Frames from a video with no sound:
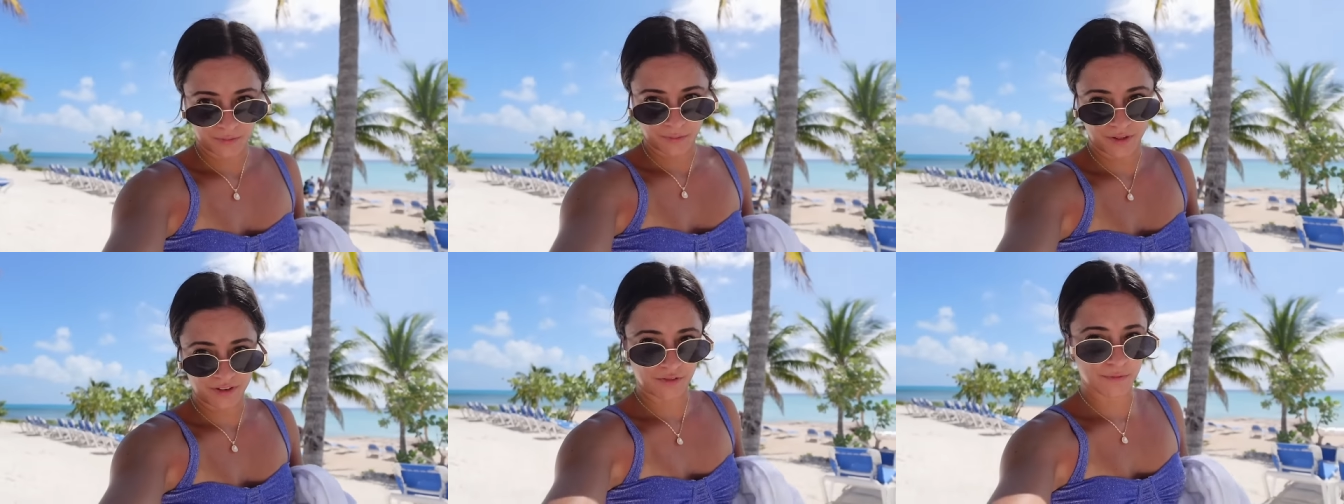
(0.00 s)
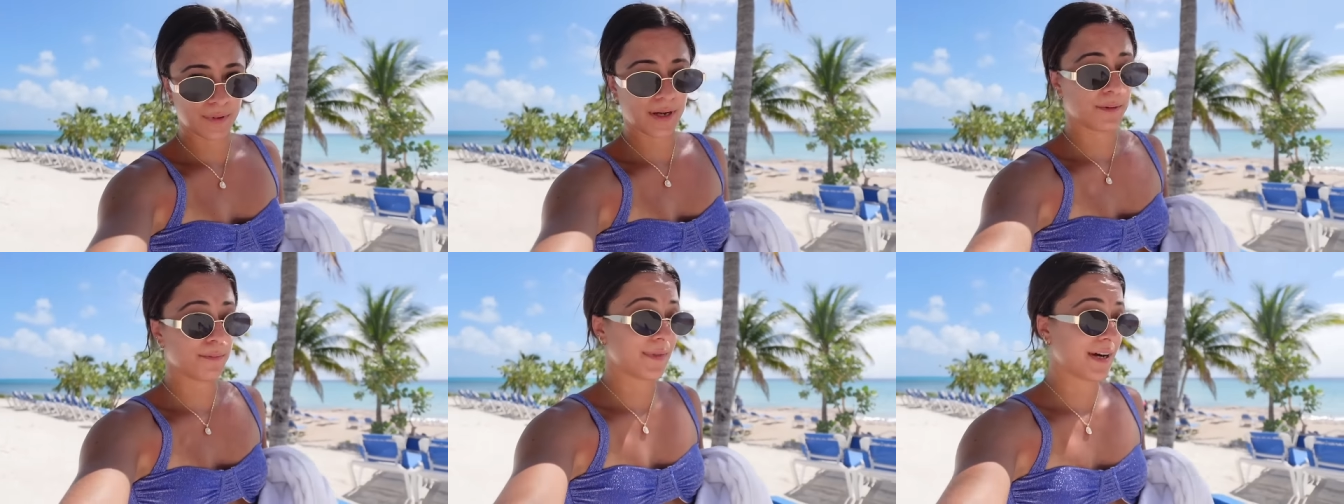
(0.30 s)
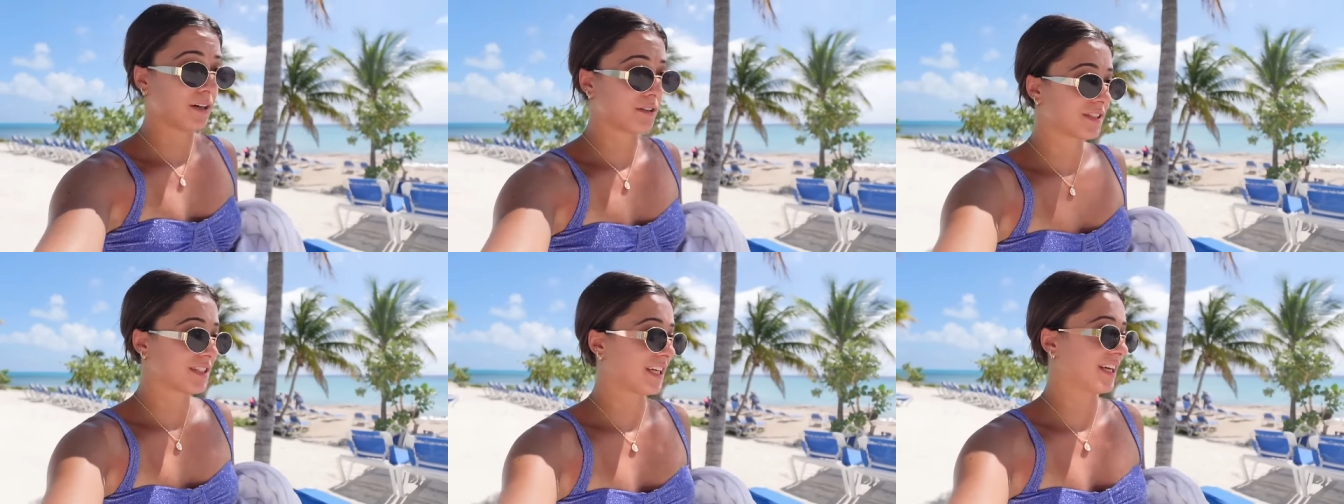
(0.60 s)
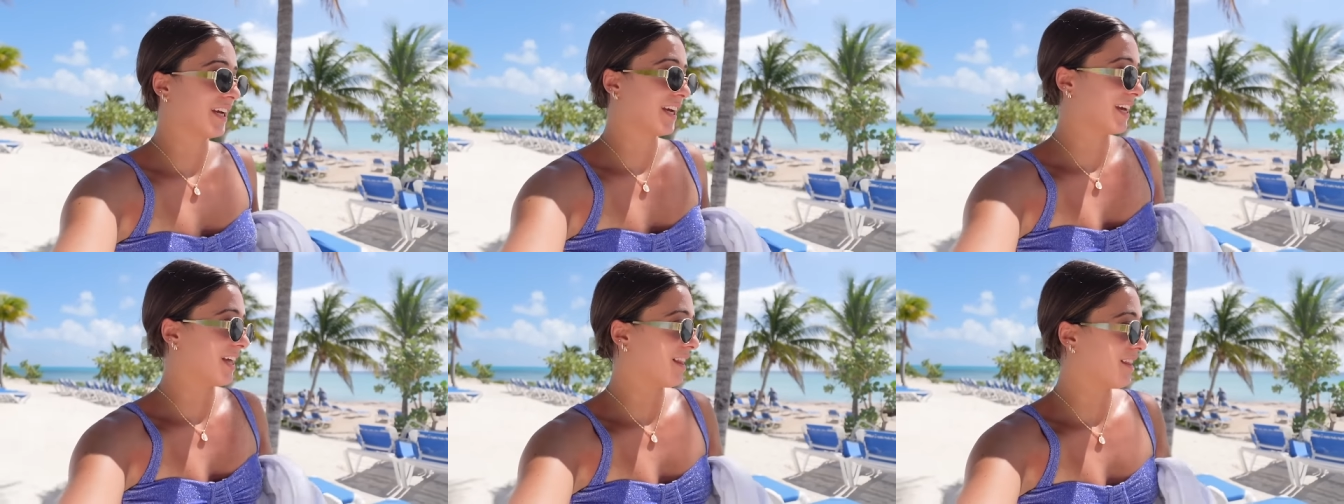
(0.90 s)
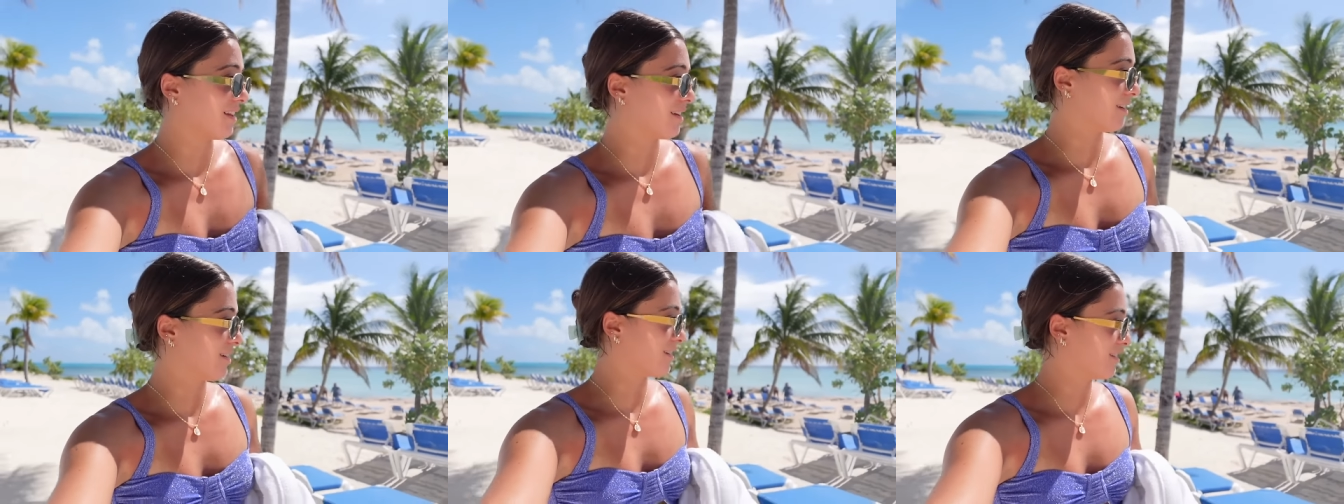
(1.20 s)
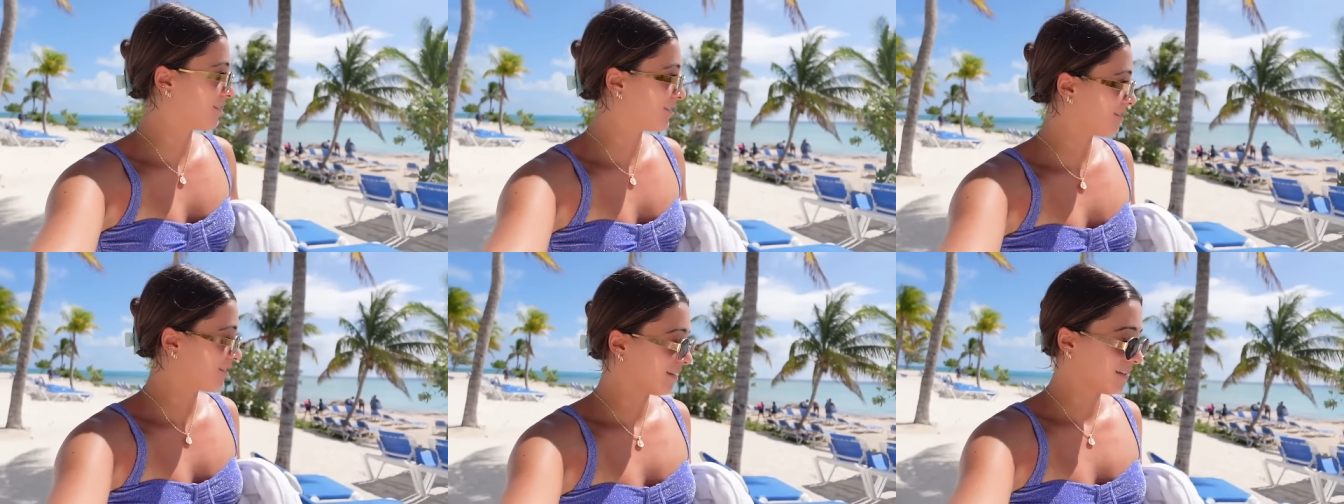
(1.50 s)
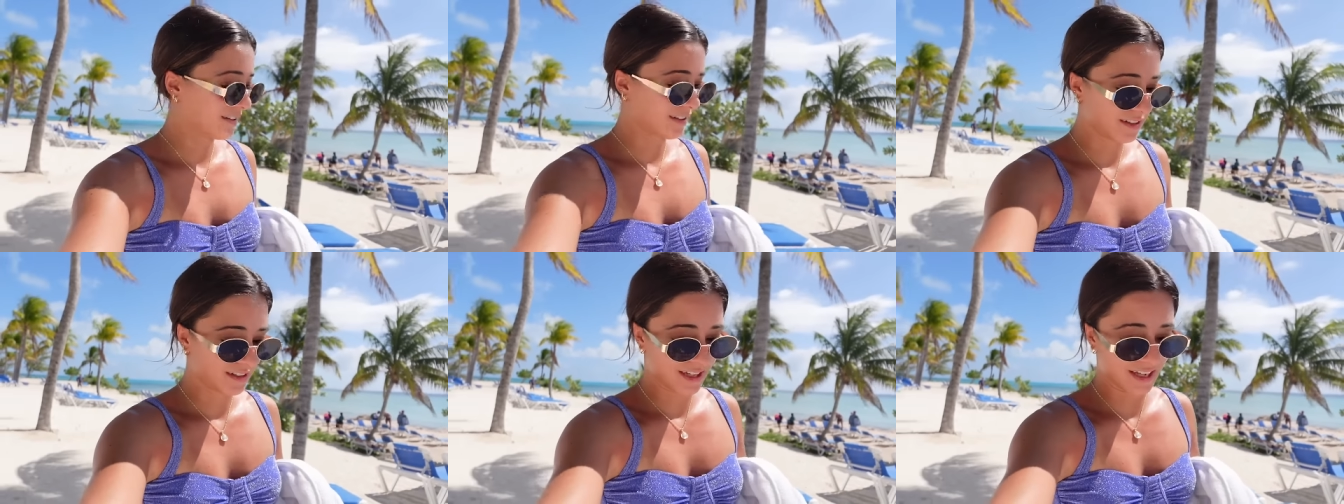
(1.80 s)
We've been melting in the
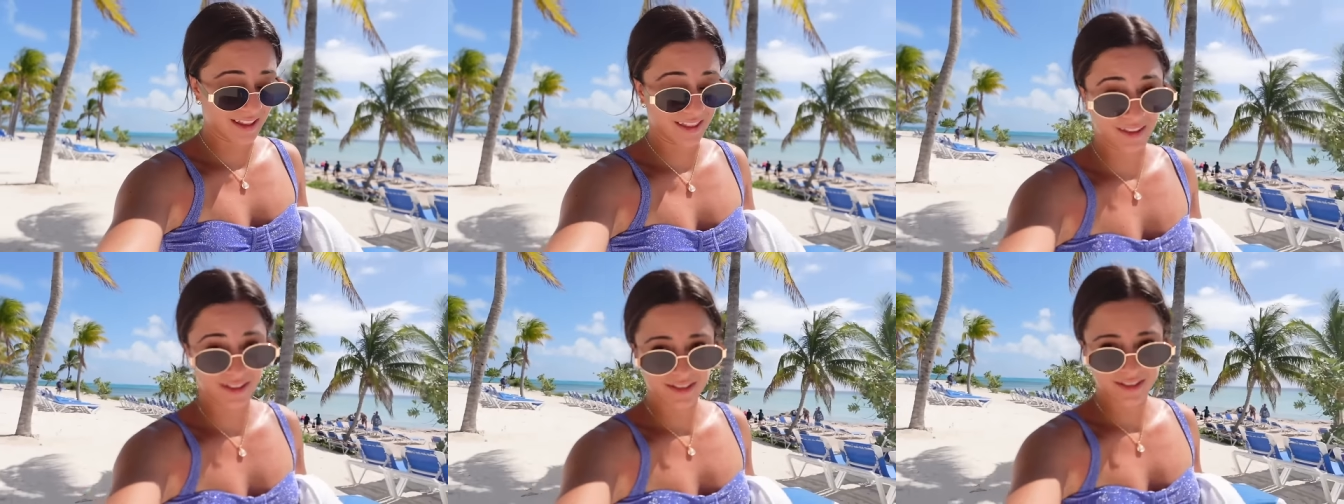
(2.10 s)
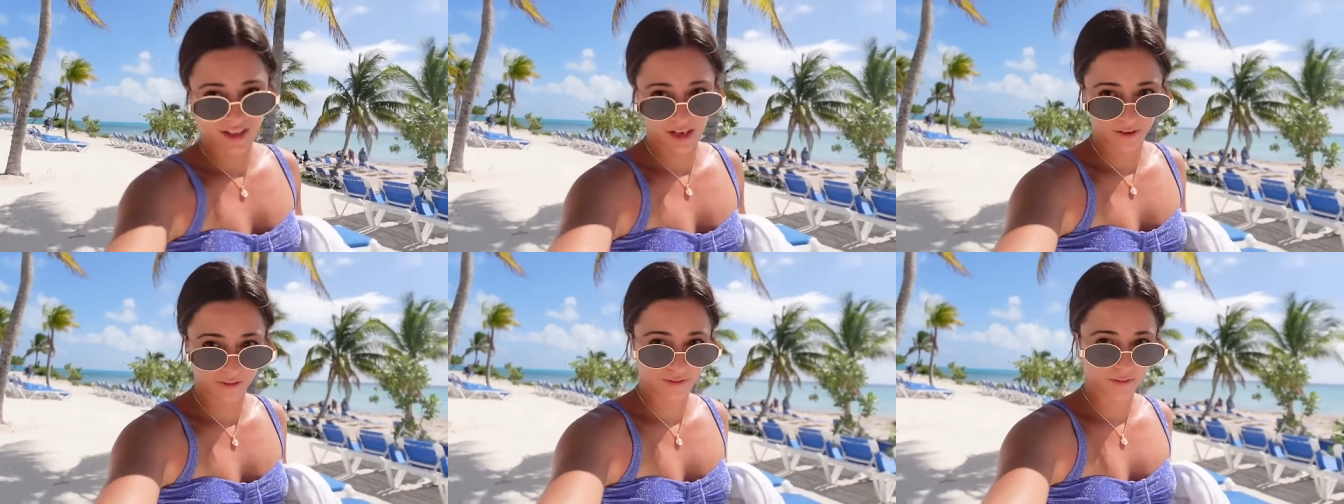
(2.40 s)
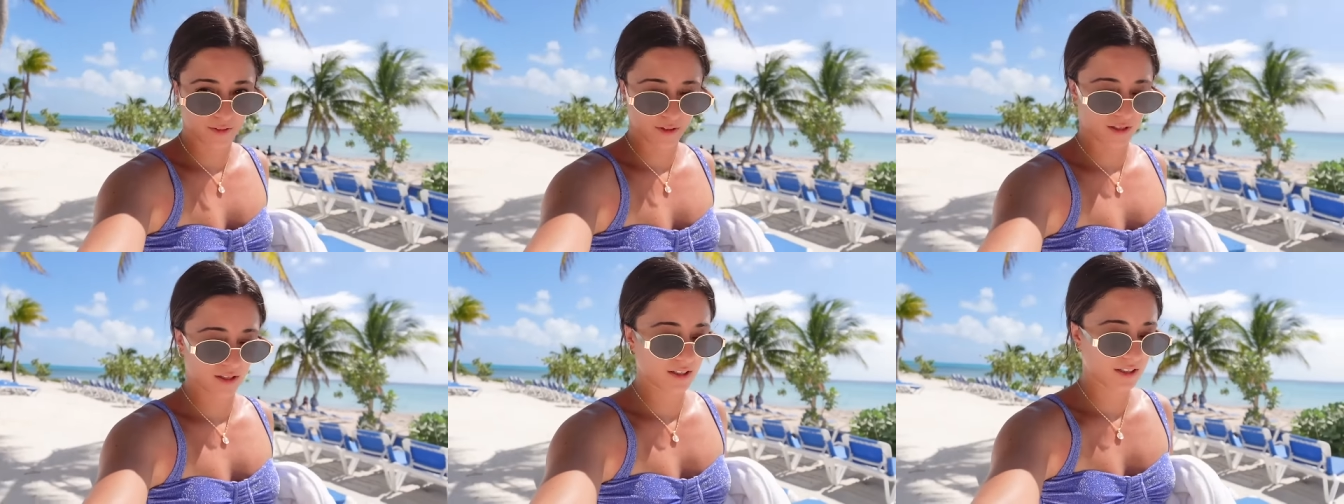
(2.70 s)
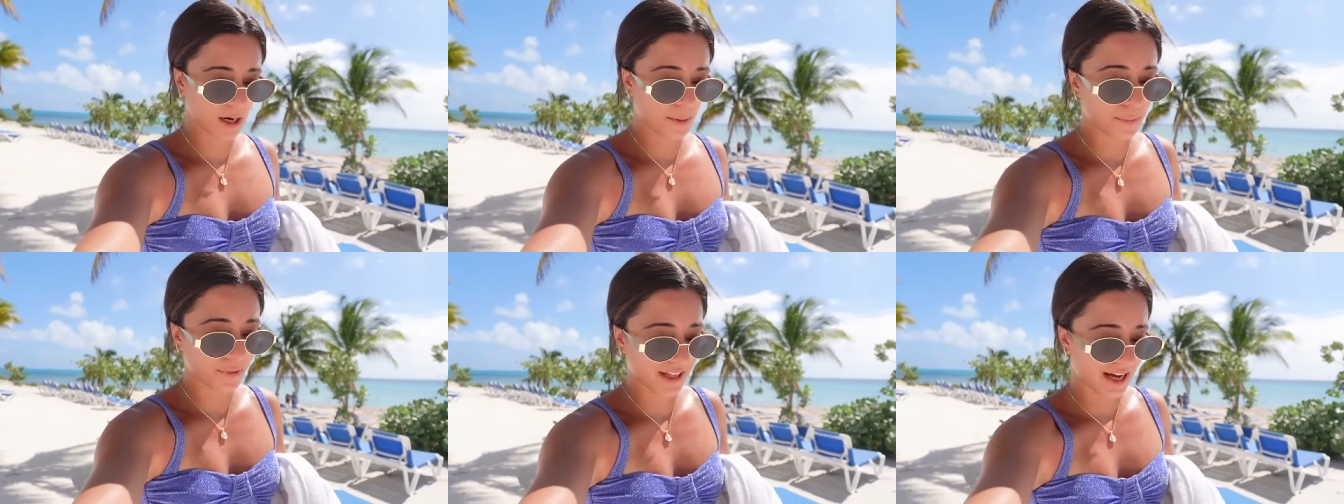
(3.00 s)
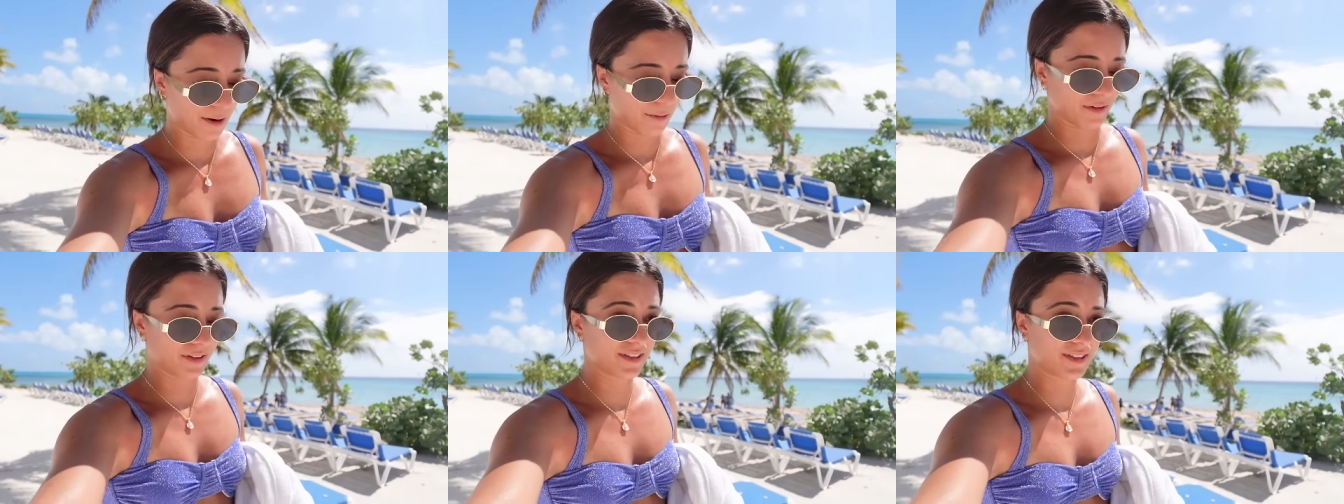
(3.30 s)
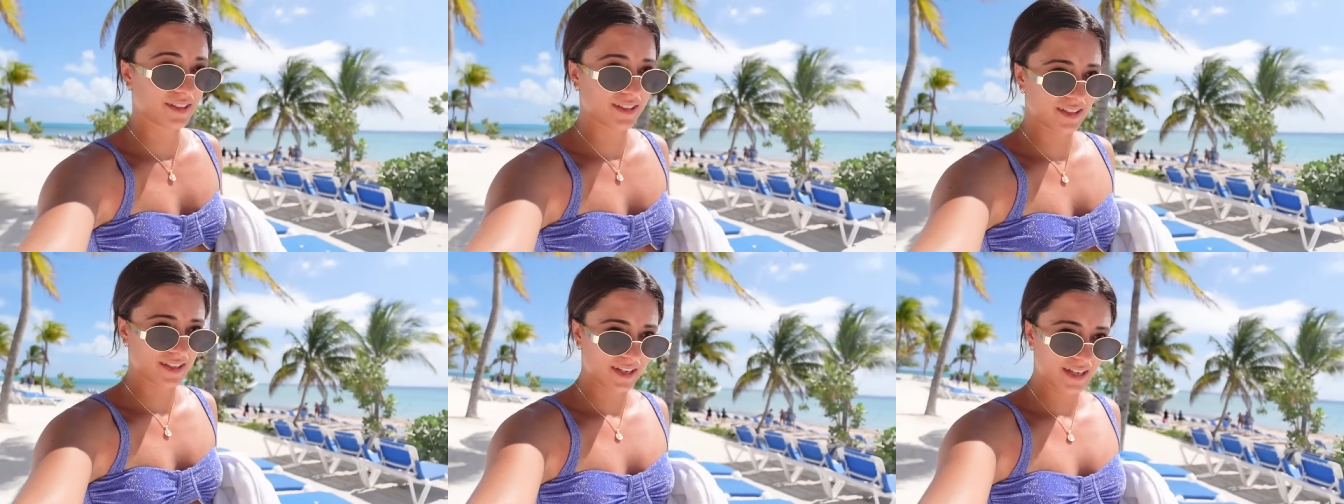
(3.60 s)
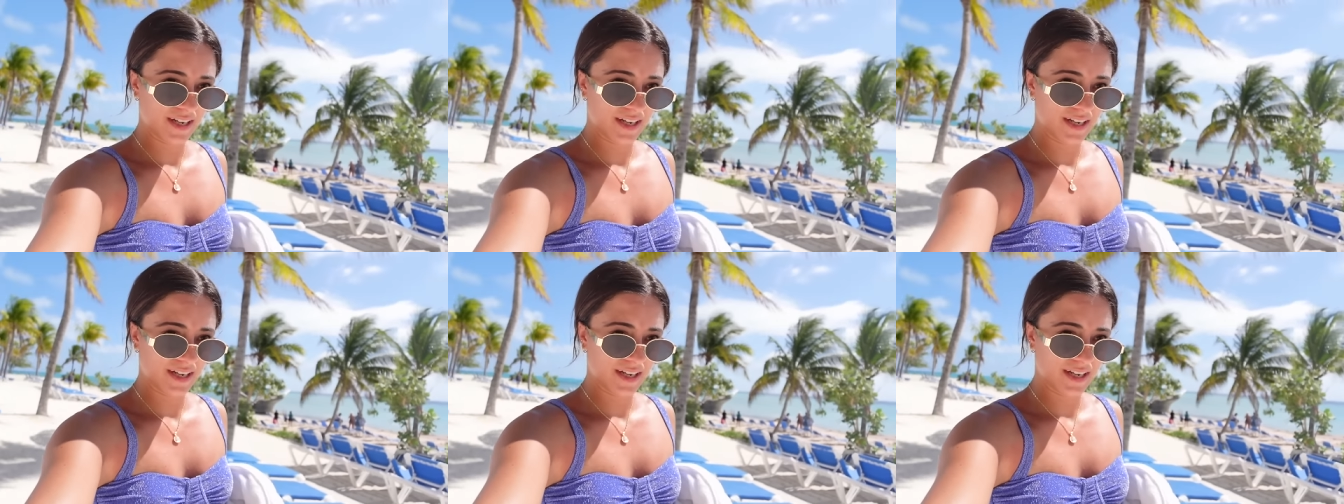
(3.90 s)
in the sun for a couple hours.